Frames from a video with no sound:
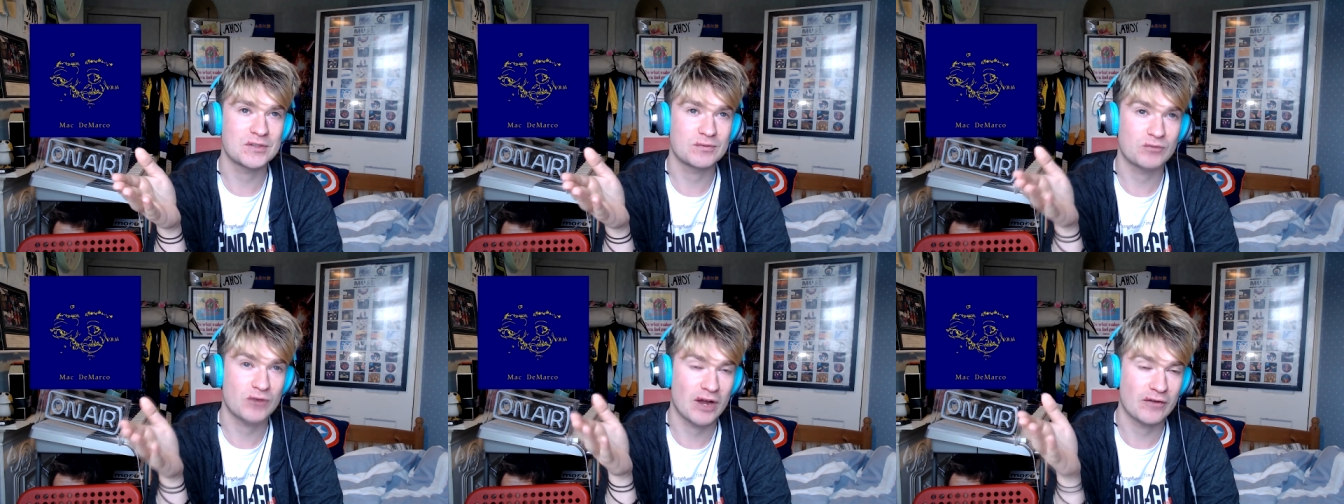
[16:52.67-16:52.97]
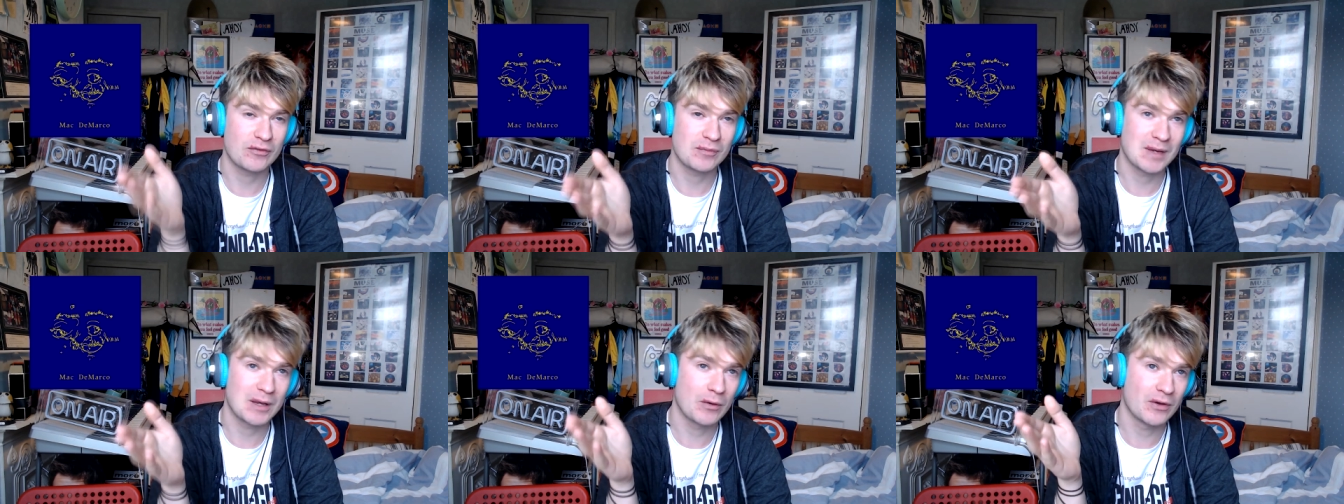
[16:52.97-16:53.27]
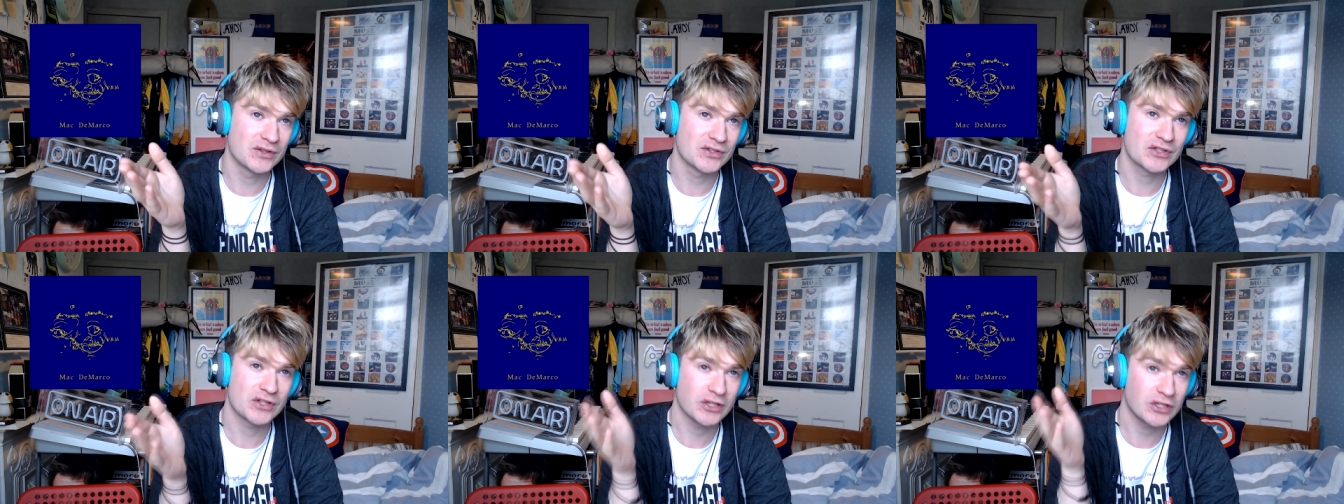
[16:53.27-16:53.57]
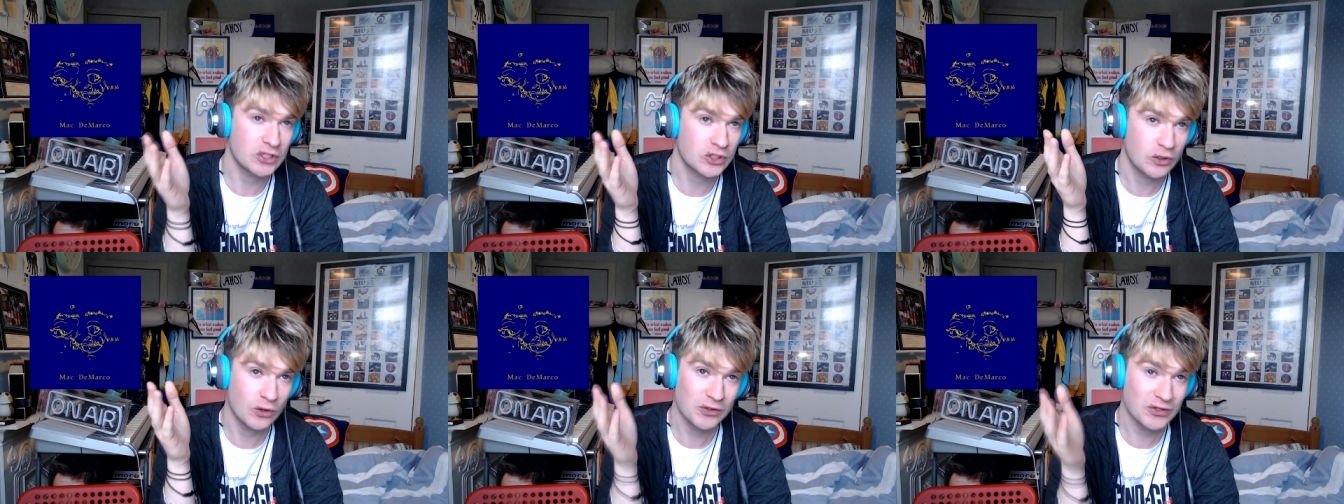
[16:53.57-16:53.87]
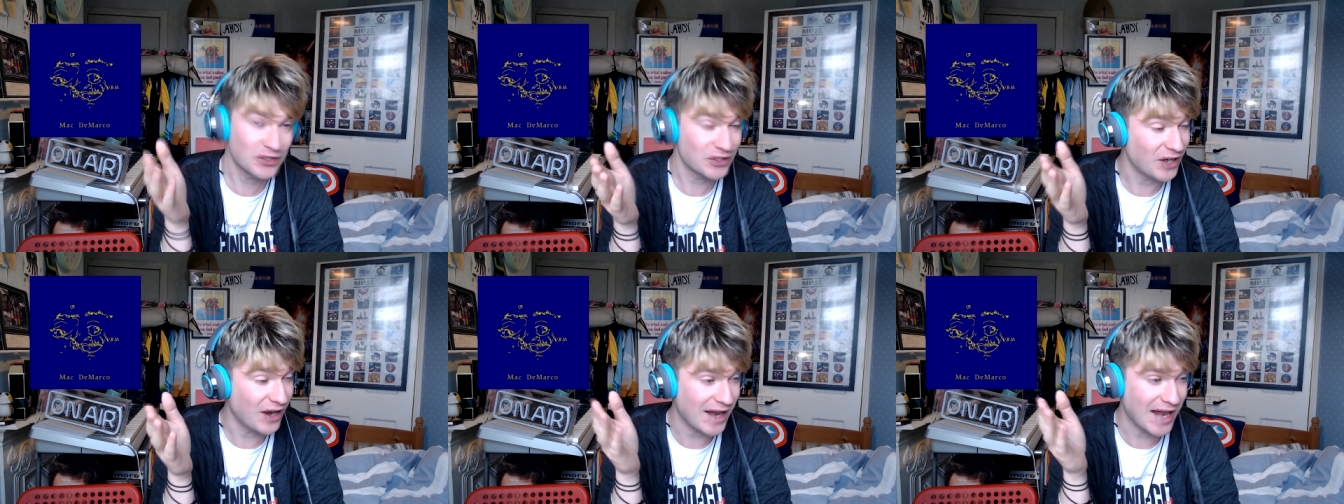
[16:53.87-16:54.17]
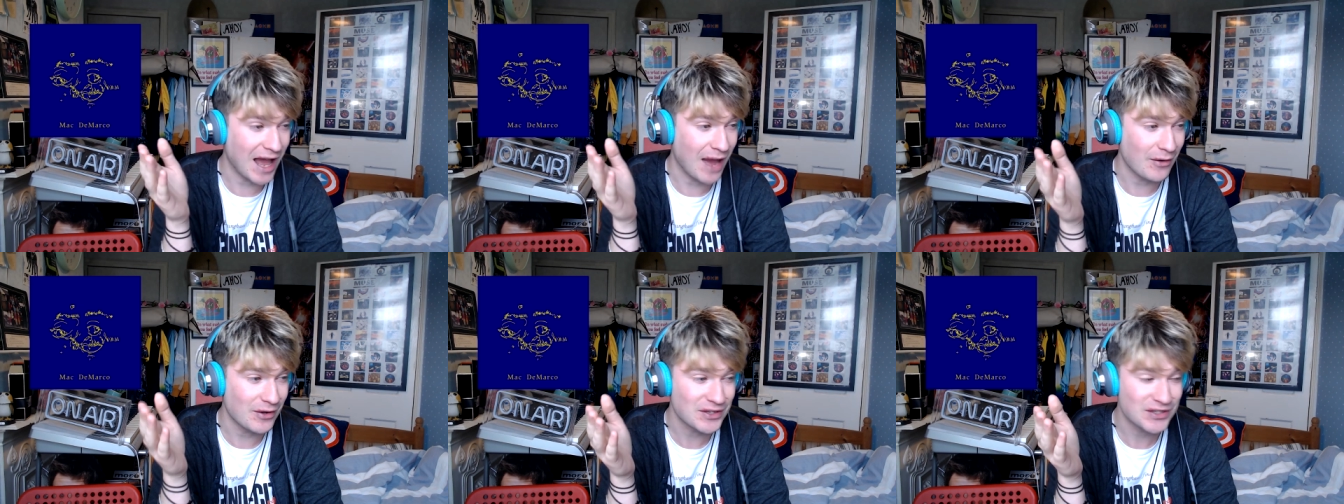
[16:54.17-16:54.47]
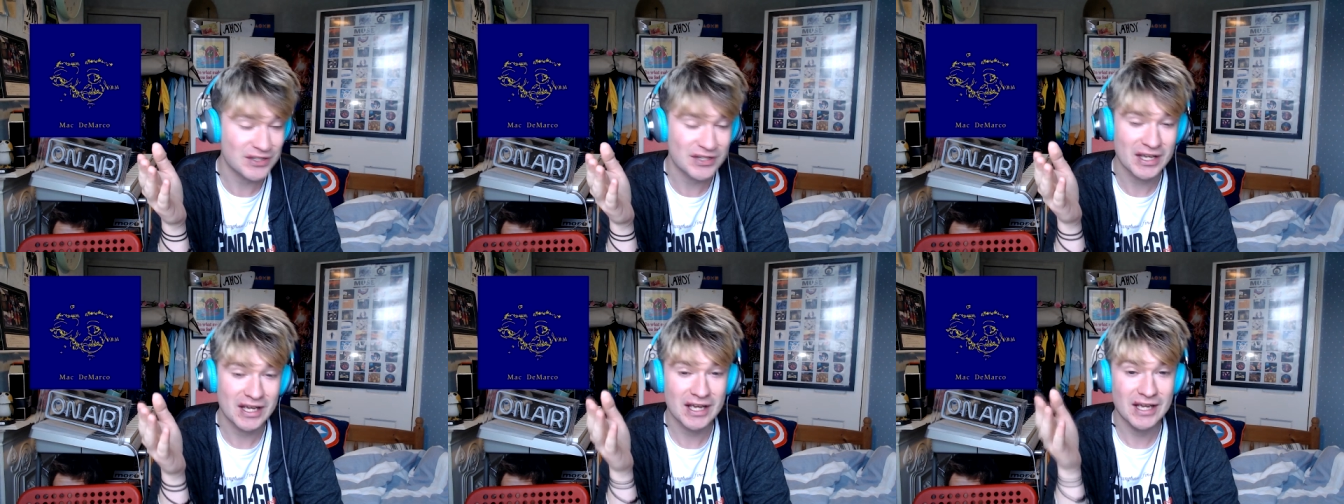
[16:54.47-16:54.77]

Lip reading: preferably ones that are shorter than 9 hours,